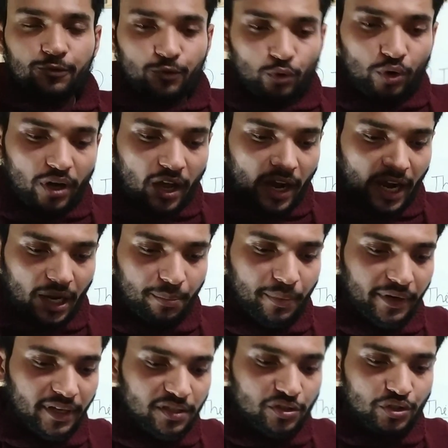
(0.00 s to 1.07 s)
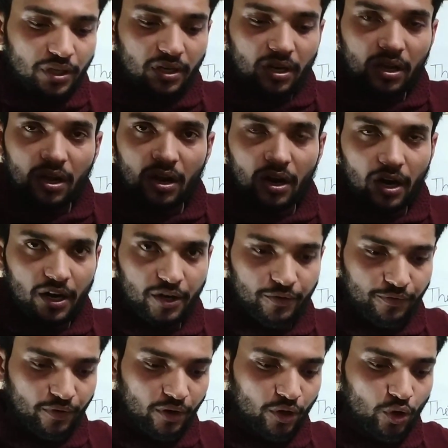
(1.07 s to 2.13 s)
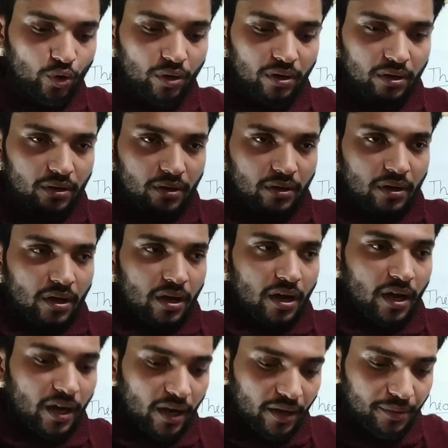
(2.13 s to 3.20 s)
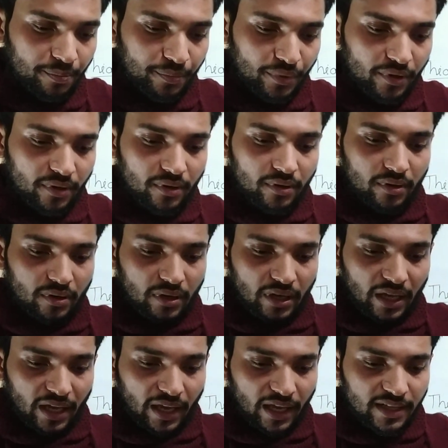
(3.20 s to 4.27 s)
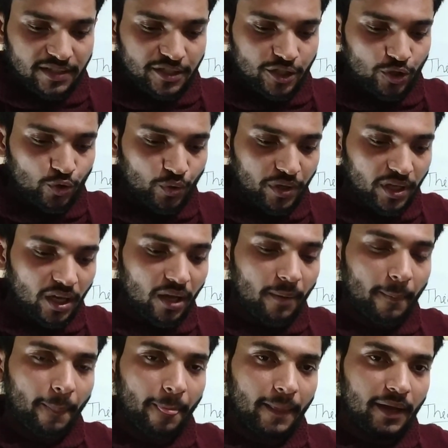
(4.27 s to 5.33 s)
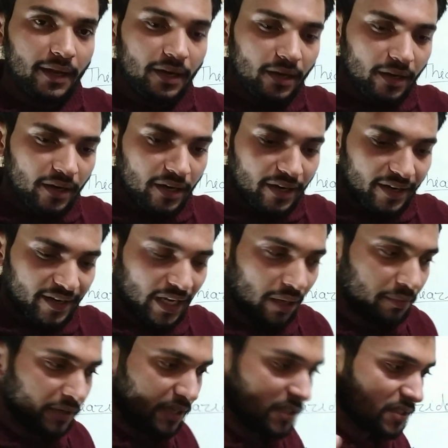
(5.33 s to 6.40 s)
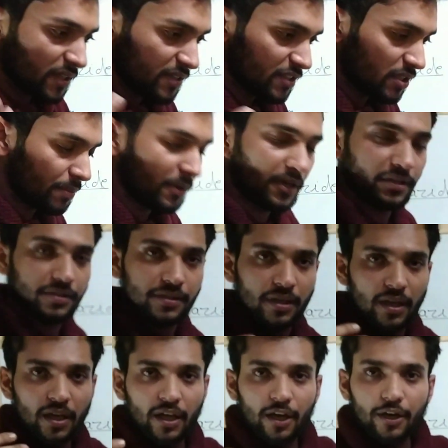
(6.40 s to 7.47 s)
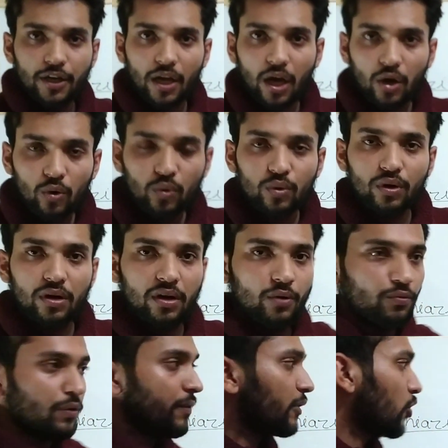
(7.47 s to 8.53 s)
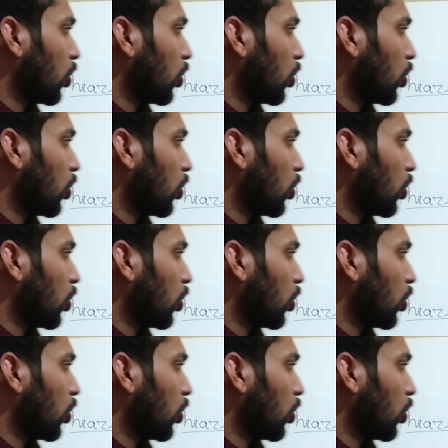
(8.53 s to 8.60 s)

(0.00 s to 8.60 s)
for hypertension, heart failure, hypercalciuria and diabetes insipidus. Now we will